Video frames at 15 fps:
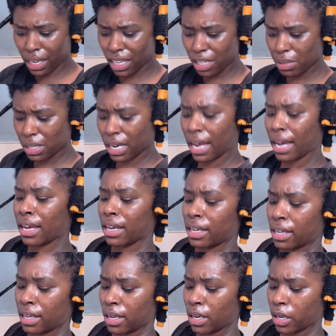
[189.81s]
husband and I
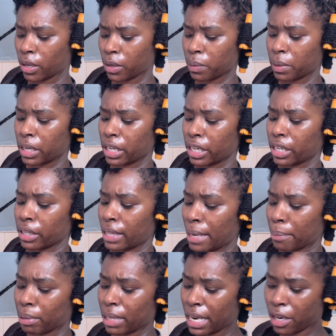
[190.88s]
were
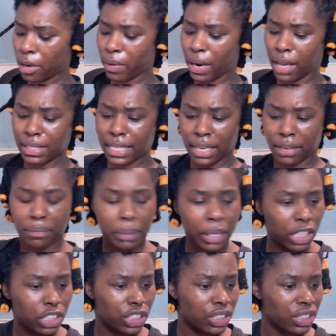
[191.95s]
like playing around taking
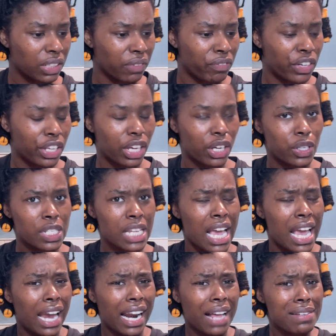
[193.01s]
pictures and videos.
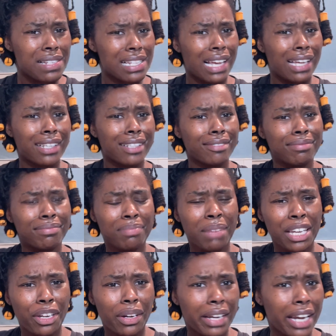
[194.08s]
And I was like,
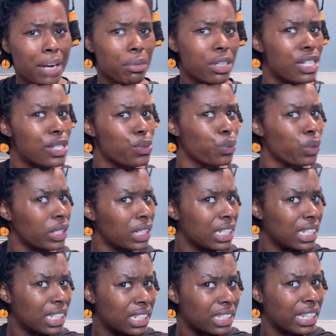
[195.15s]
man, your camera is really
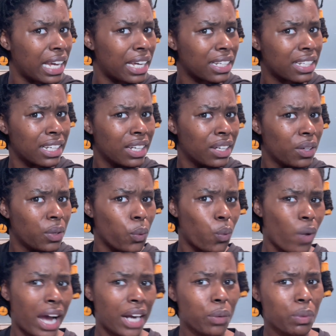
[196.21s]
good. Like,
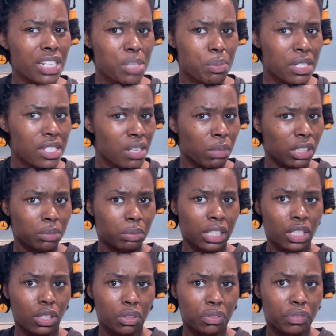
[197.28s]
why do we spend so much
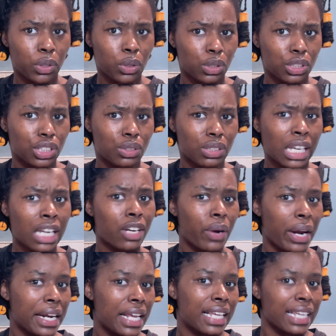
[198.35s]
money on photo shoots? And
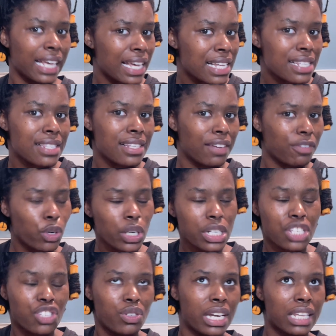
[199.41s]
granted, yes, of
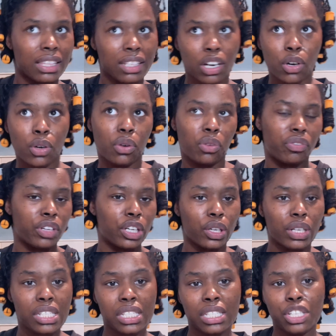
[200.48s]
course, you get the whole
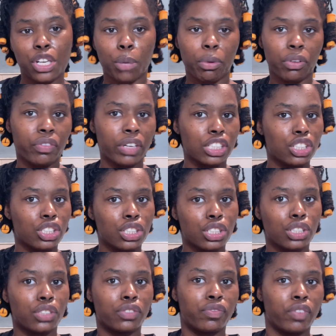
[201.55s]
feel, this, you know,
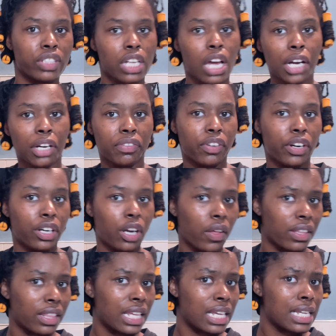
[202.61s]
professional photographer and
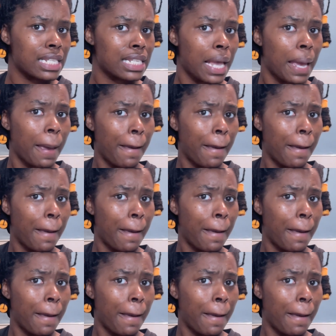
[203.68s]
all the things.